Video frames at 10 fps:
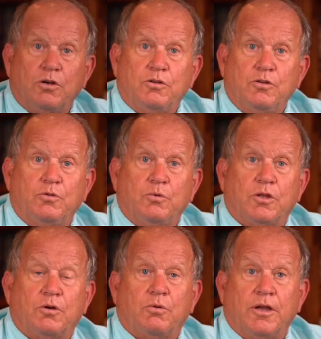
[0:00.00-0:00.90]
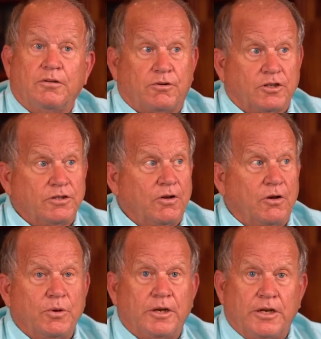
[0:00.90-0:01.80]
a tooth with the crown, first of
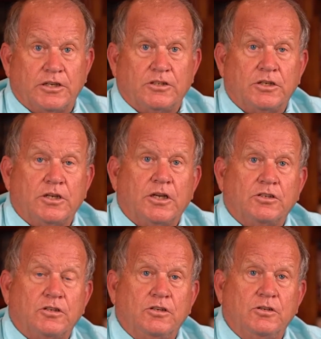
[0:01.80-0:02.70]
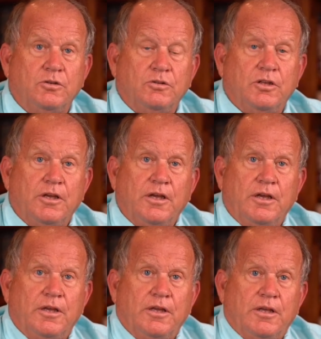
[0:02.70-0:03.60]
all, we anesthetize the tooth.
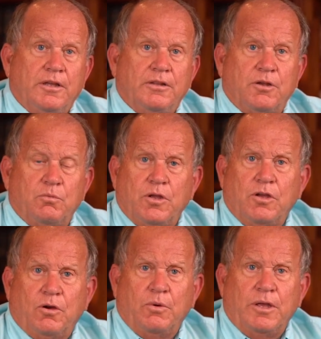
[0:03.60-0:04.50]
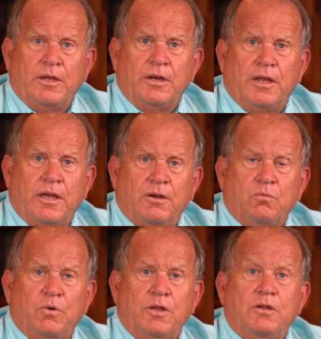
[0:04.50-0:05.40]
Then we go in
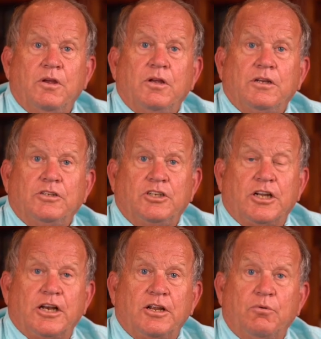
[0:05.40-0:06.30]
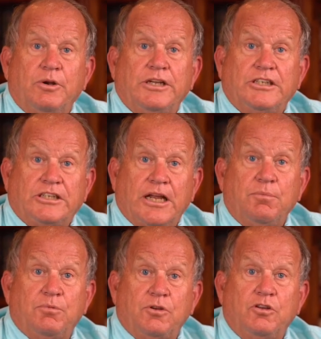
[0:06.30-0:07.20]
and we gently
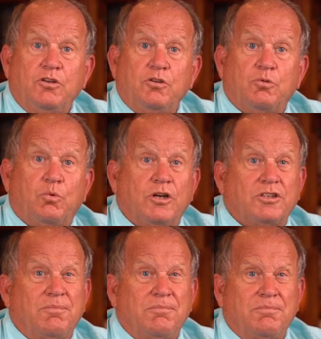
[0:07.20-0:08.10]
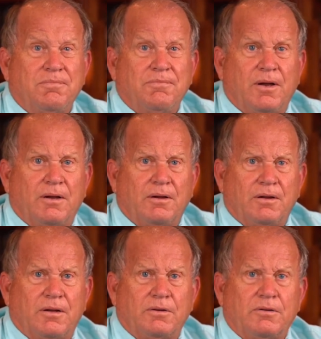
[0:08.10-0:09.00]
reshape the tooth where it's
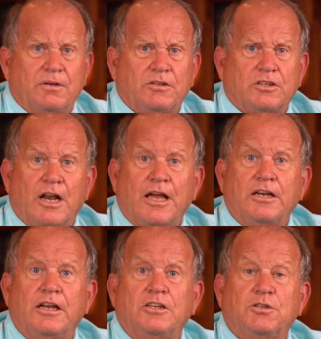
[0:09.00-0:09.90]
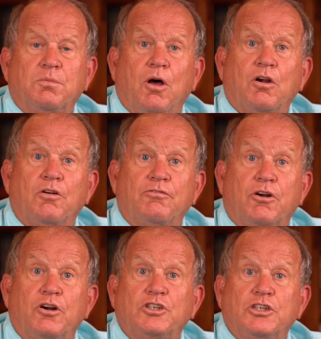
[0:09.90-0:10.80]
a slightly smaller
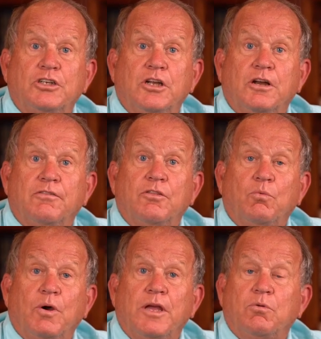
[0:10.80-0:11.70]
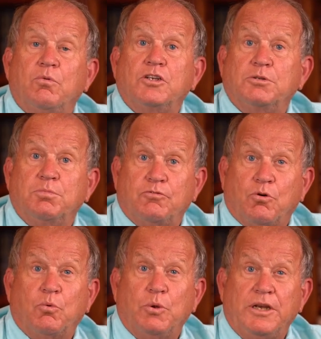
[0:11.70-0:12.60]
version of the way it was
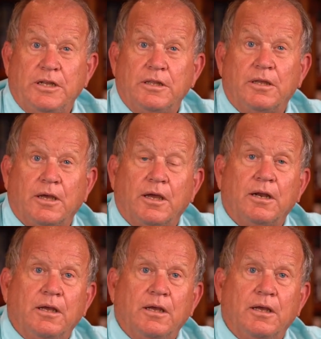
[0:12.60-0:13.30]
before we did that.